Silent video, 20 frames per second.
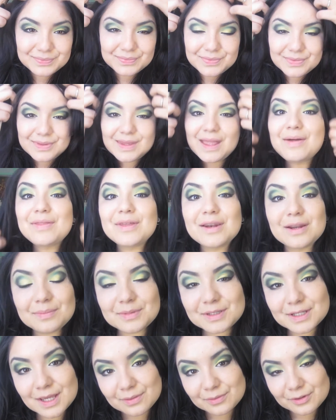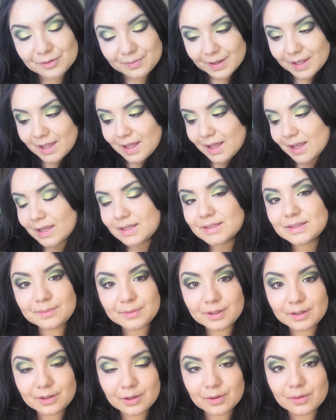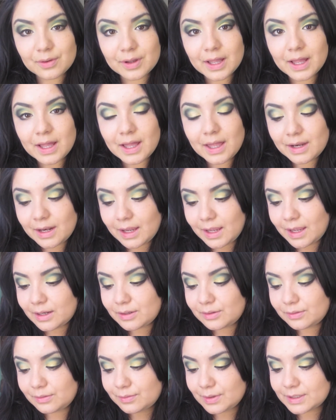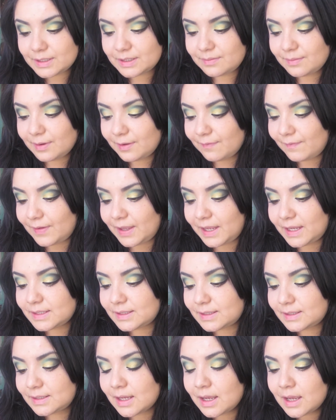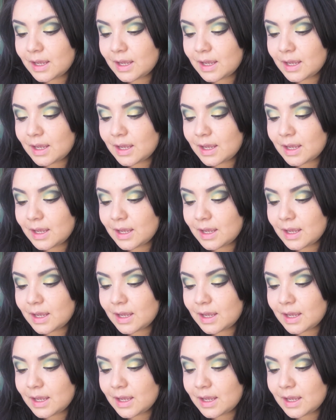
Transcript: Now that I'm done with my eyes, I'm going to go ahead and do the rest of my face.